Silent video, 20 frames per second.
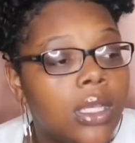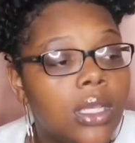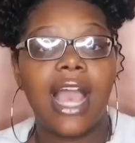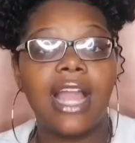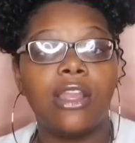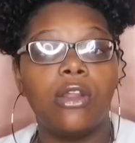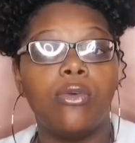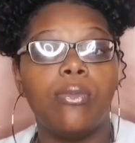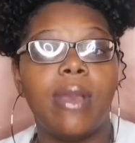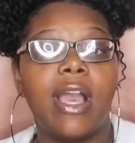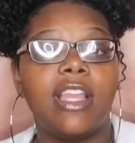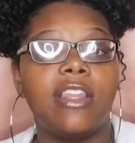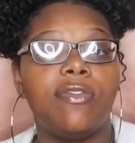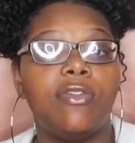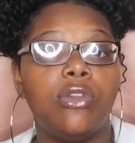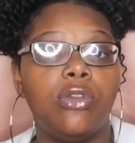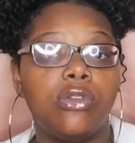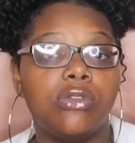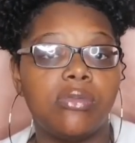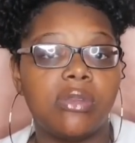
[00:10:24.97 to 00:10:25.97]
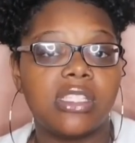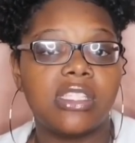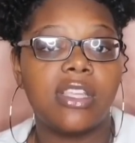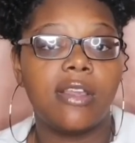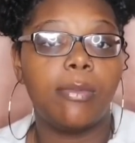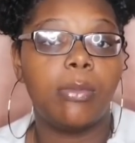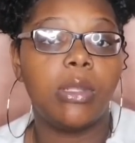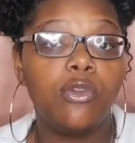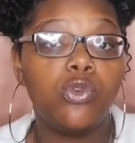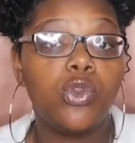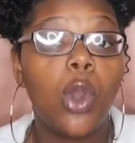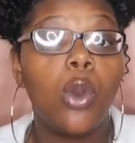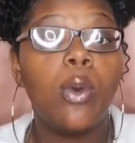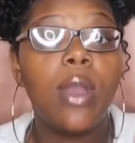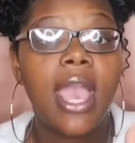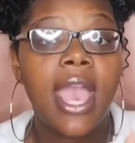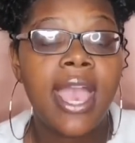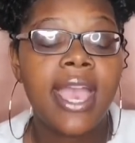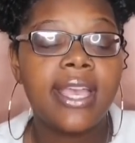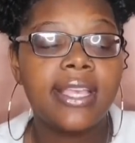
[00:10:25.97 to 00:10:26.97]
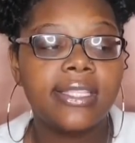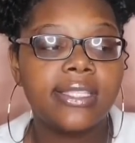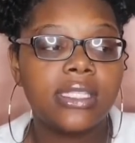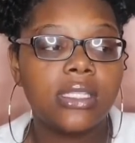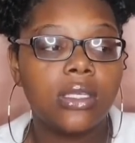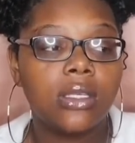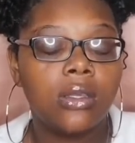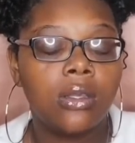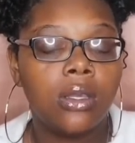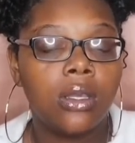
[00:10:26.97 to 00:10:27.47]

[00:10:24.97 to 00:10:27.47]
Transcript: I don't mind if you use my stuff, but you don't ask.